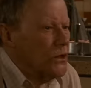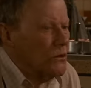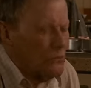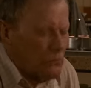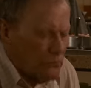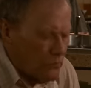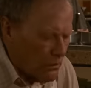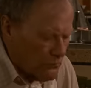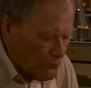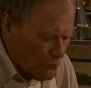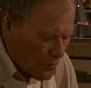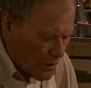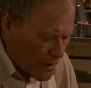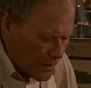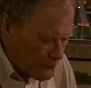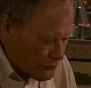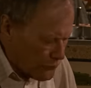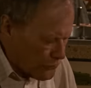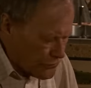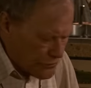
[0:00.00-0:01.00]

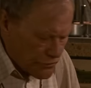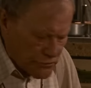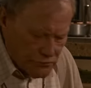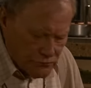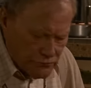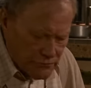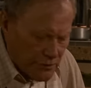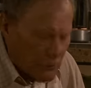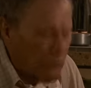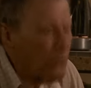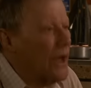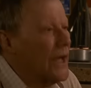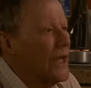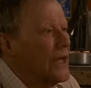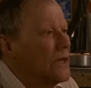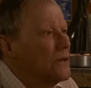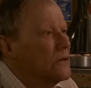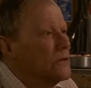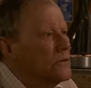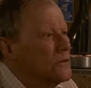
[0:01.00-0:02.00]
Why would you
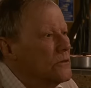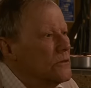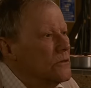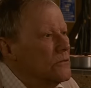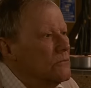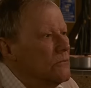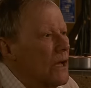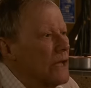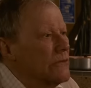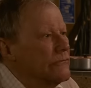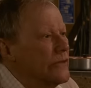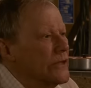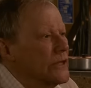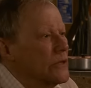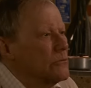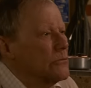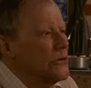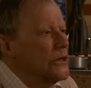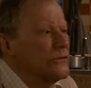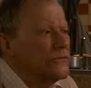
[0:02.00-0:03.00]
require my
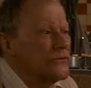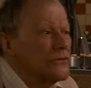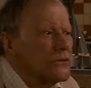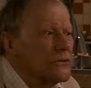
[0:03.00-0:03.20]
fingerprints?